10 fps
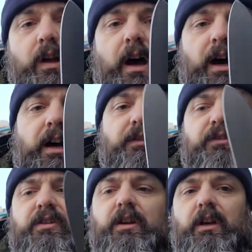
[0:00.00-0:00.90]

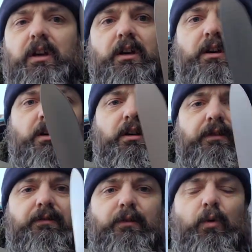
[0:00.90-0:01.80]
and
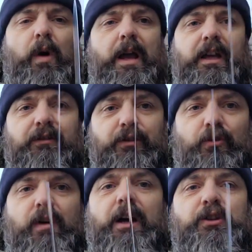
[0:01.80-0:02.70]
the way the
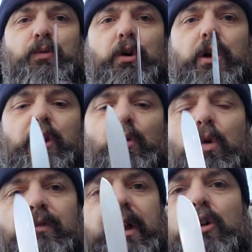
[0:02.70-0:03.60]
grinds work,
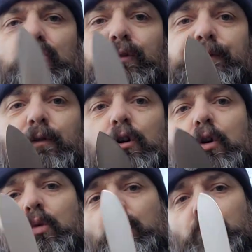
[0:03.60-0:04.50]
what they are good
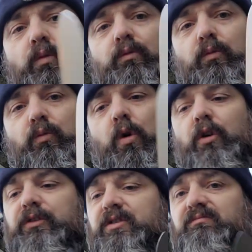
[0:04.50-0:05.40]
for,
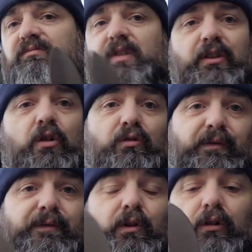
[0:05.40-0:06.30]
what they're not good
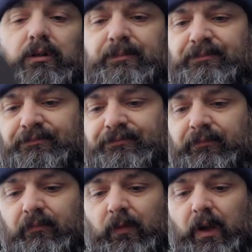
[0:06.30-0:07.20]
for.
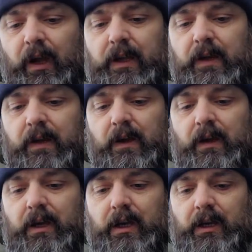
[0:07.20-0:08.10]
Okay,
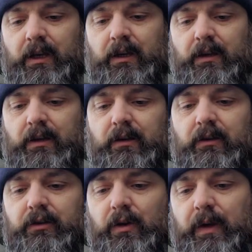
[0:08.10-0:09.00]

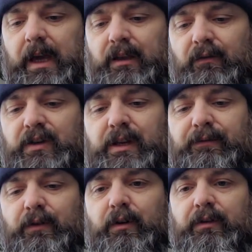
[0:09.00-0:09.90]
so again, obviously
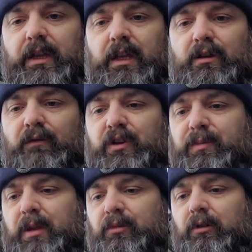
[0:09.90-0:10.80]
for the novice
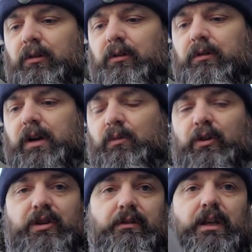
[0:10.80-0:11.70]
people
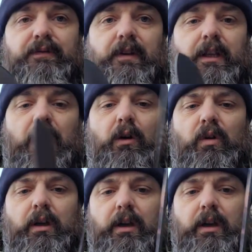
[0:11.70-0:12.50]
watching this video,